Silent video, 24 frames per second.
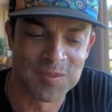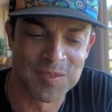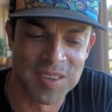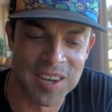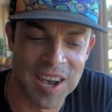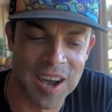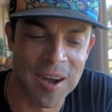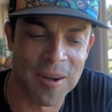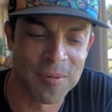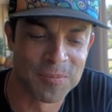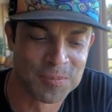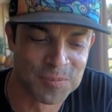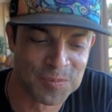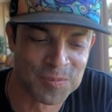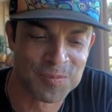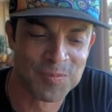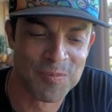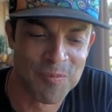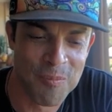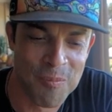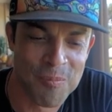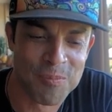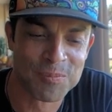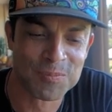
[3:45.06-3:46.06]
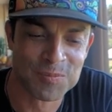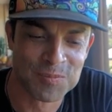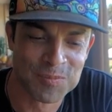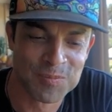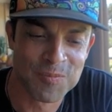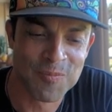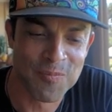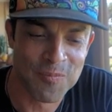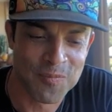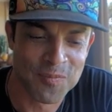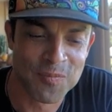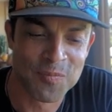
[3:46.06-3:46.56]
Yeah.
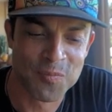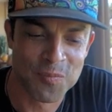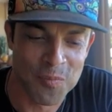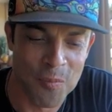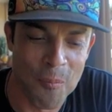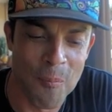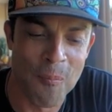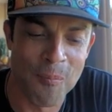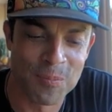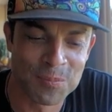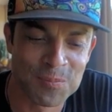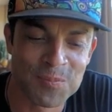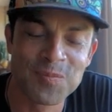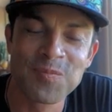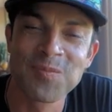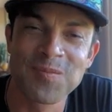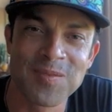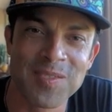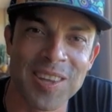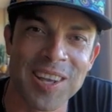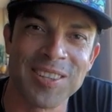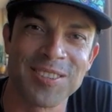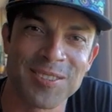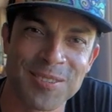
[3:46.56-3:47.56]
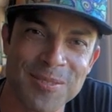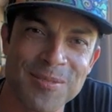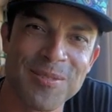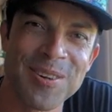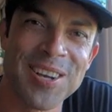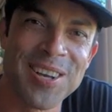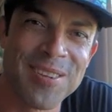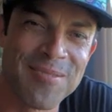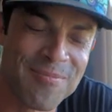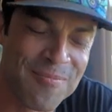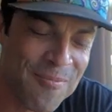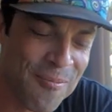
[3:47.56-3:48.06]
Mm-hmm. That's a
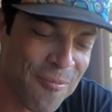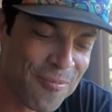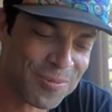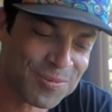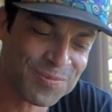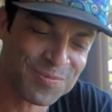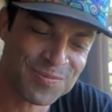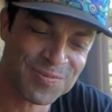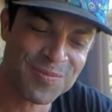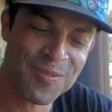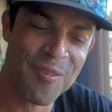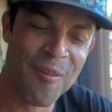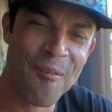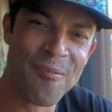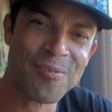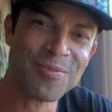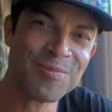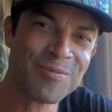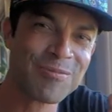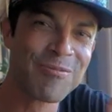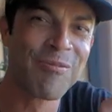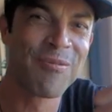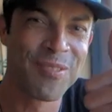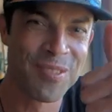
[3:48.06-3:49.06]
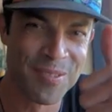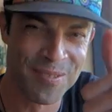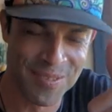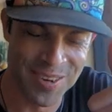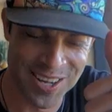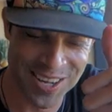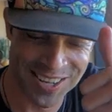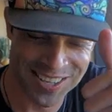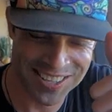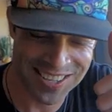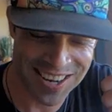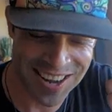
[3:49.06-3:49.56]
win. Well